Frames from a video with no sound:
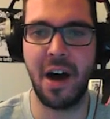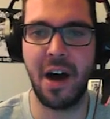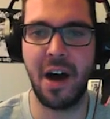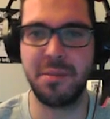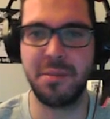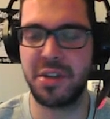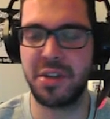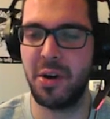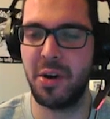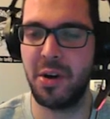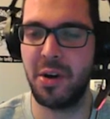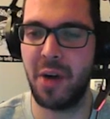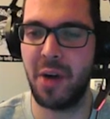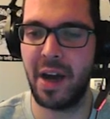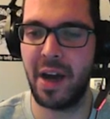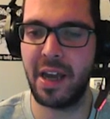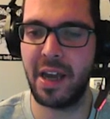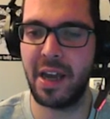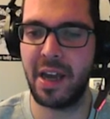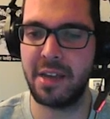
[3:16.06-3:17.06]
So
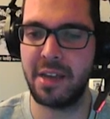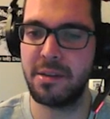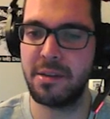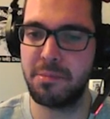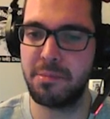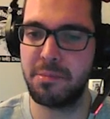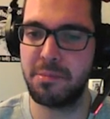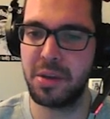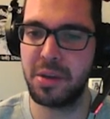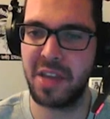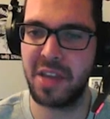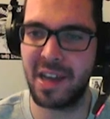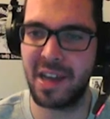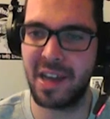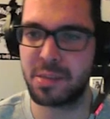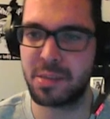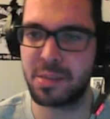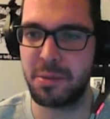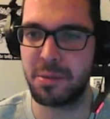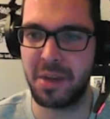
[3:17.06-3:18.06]
I put the
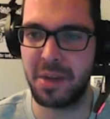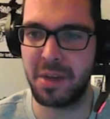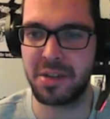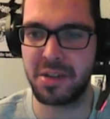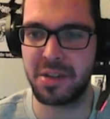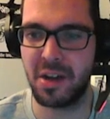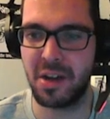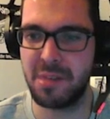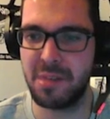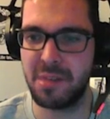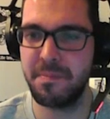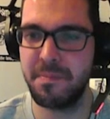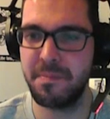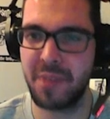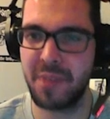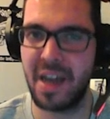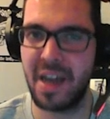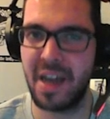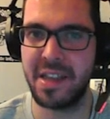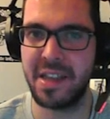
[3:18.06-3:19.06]
Expert Belt on him,
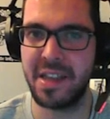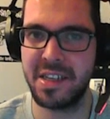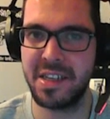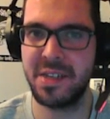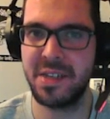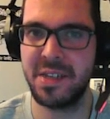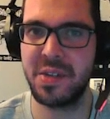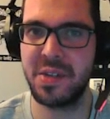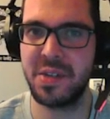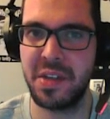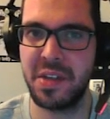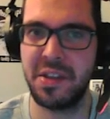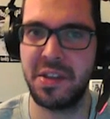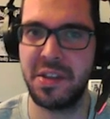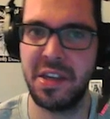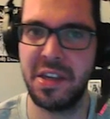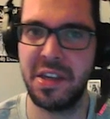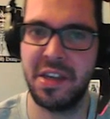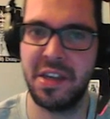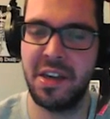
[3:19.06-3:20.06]
and this is
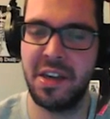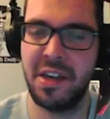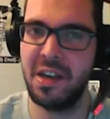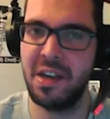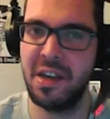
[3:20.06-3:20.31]
the